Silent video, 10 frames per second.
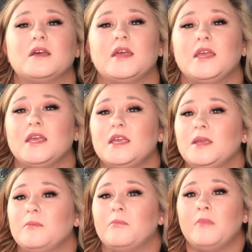
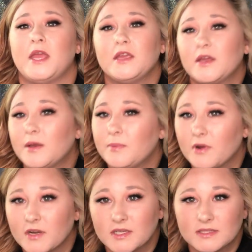a makeup
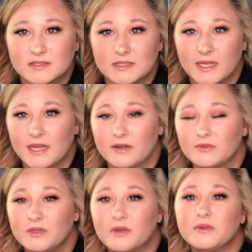artist, like I
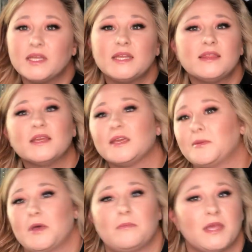don't know anything
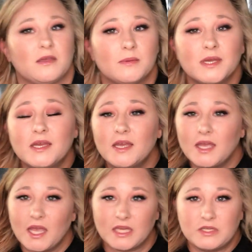about makeup,
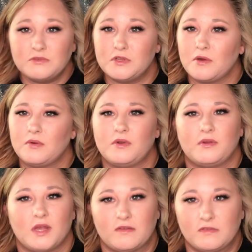and you don't
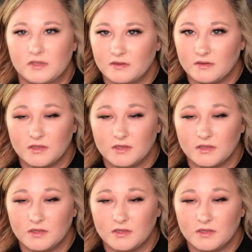have to